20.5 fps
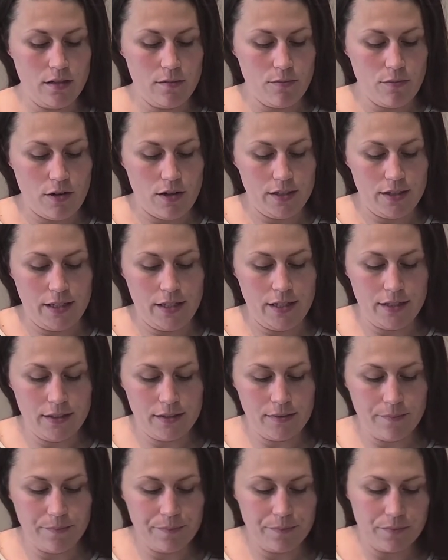process.
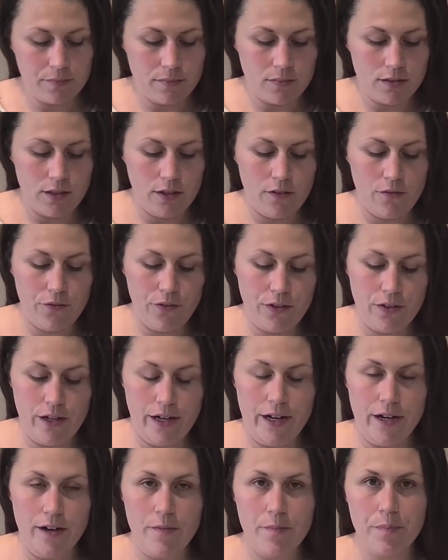You'll feel
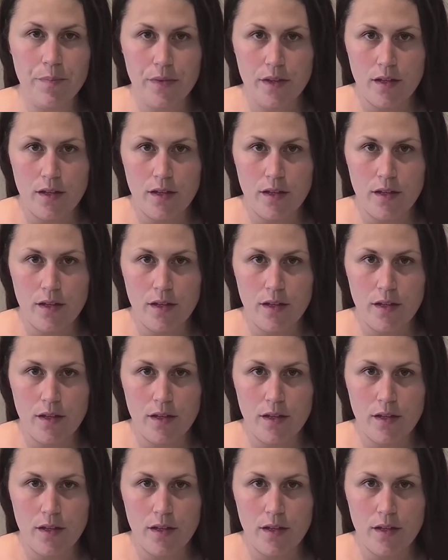air.